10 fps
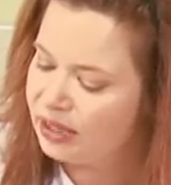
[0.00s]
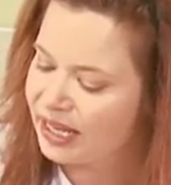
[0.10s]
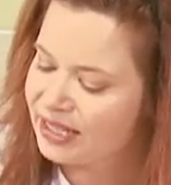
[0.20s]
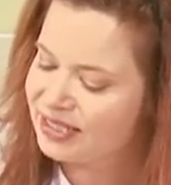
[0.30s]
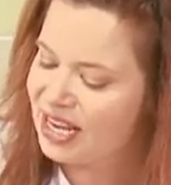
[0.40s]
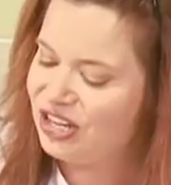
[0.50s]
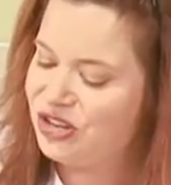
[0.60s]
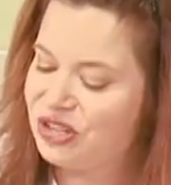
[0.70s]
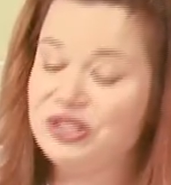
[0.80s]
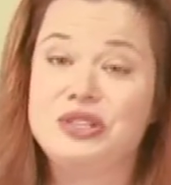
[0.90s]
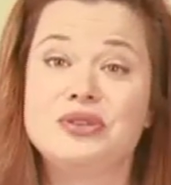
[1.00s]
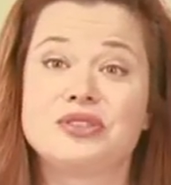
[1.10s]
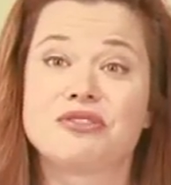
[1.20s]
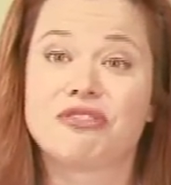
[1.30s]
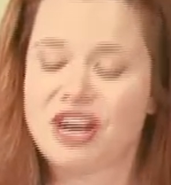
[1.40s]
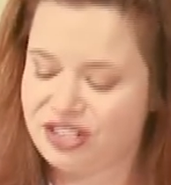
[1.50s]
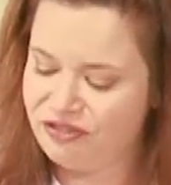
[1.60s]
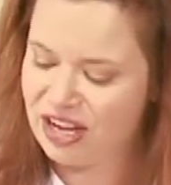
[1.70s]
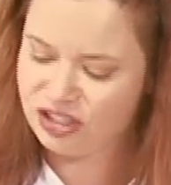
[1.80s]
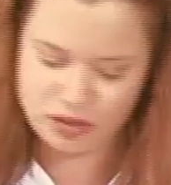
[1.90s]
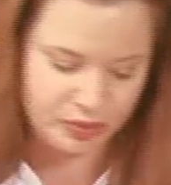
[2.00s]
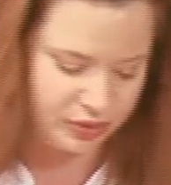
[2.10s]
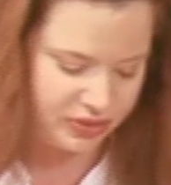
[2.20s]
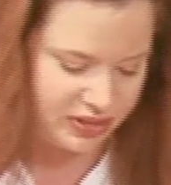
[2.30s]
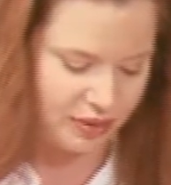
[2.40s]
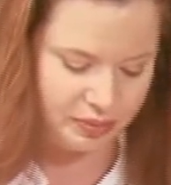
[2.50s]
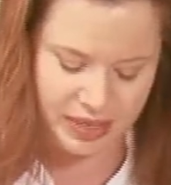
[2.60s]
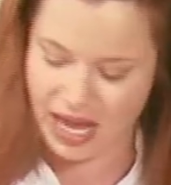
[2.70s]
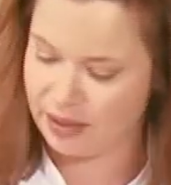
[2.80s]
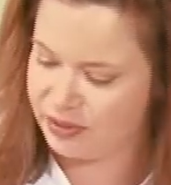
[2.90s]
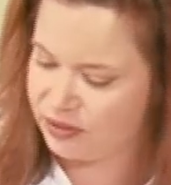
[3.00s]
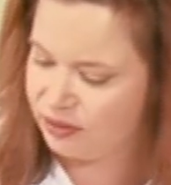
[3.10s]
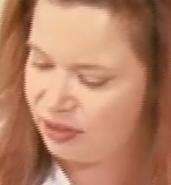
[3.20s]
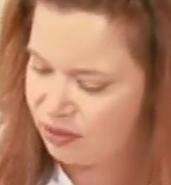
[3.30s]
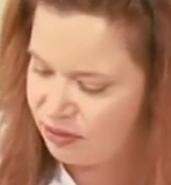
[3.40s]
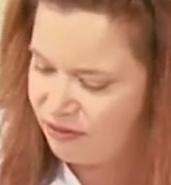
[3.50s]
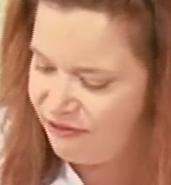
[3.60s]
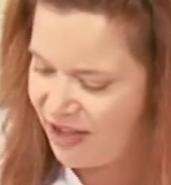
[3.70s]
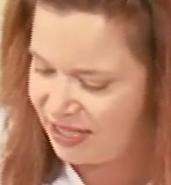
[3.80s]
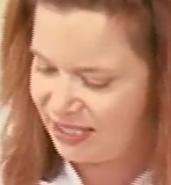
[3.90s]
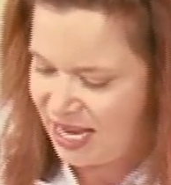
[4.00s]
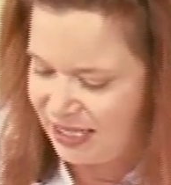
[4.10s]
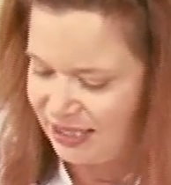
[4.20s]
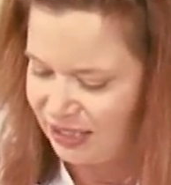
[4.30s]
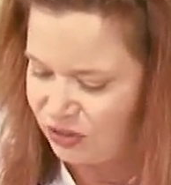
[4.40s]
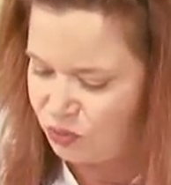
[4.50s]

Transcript: like I said, you can use fresh vegetables. That would be absolutely fantastic as